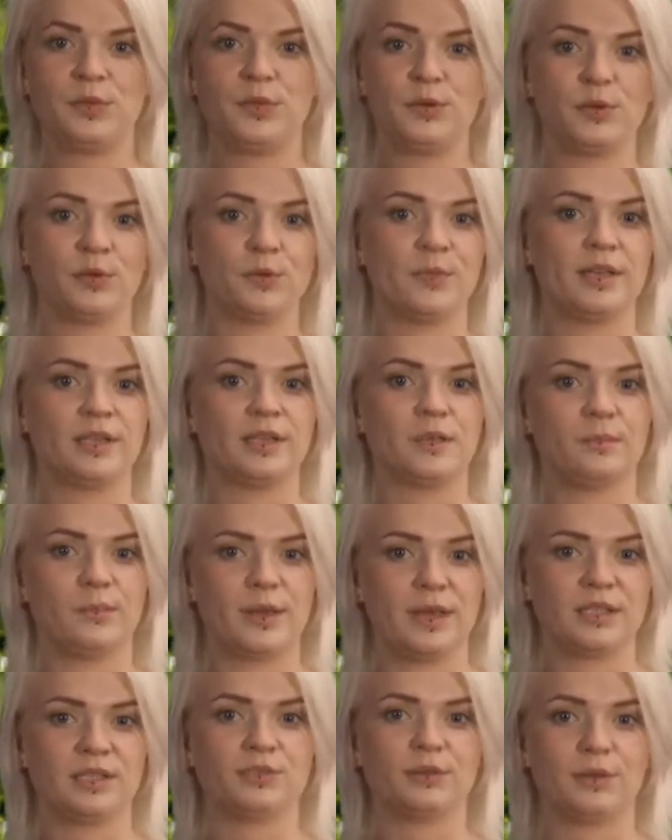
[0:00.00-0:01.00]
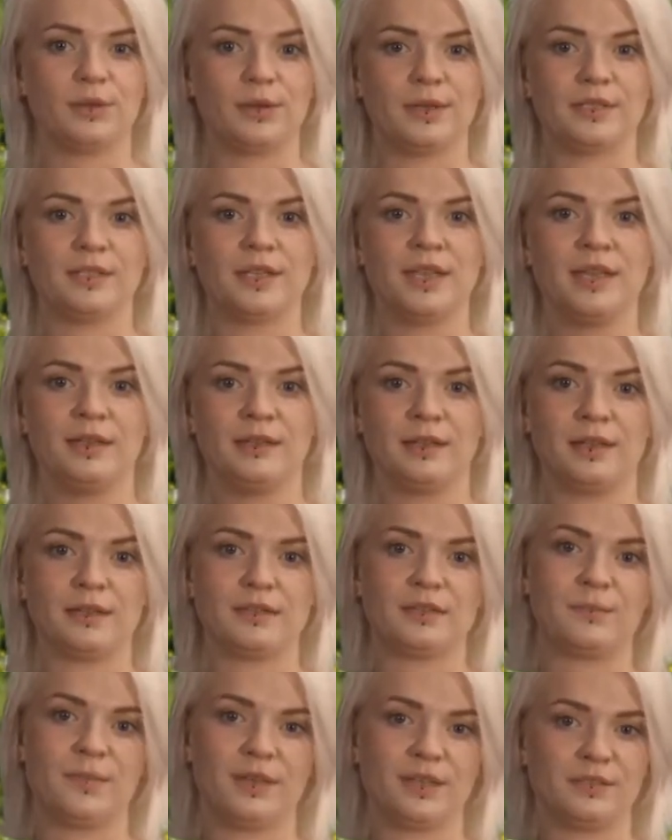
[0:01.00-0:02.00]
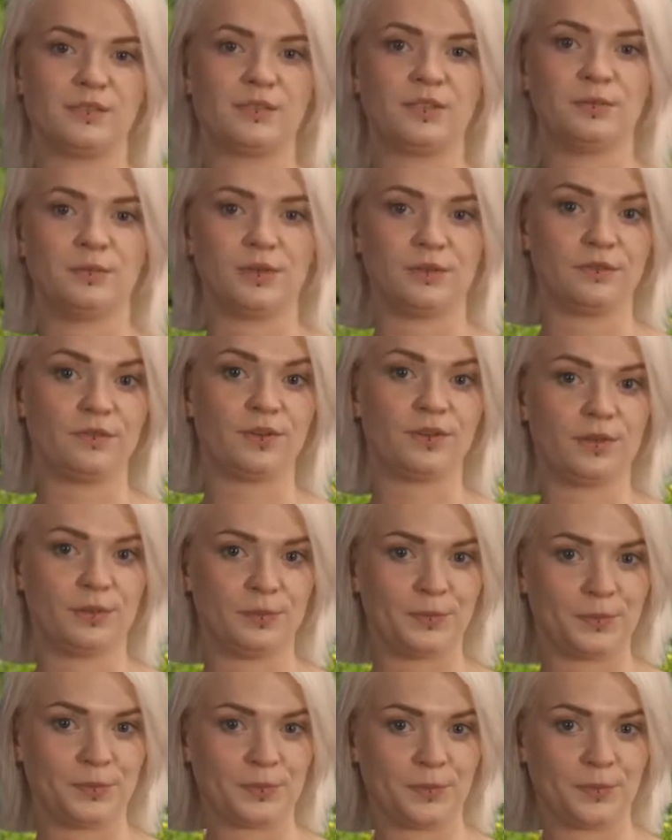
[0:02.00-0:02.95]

you make the best choice that's best suited for you.